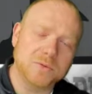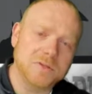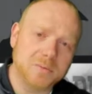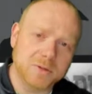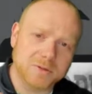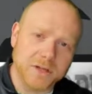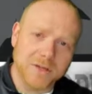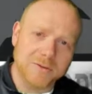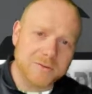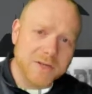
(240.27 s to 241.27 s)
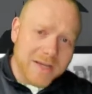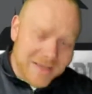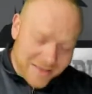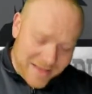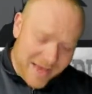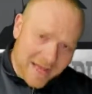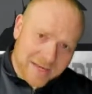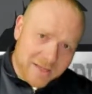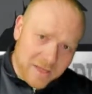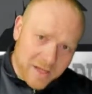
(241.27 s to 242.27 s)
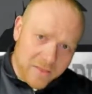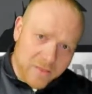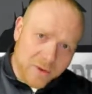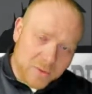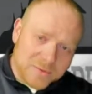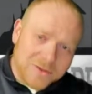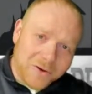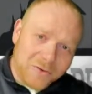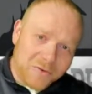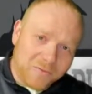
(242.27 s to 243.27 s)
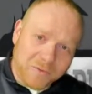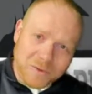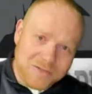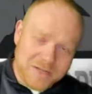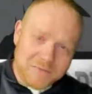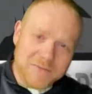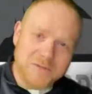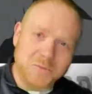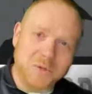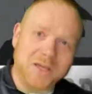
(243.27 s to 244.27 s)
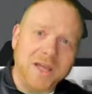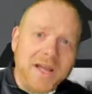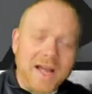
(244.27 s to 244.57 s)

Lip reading: Spirit to others. And those are the first steps this week.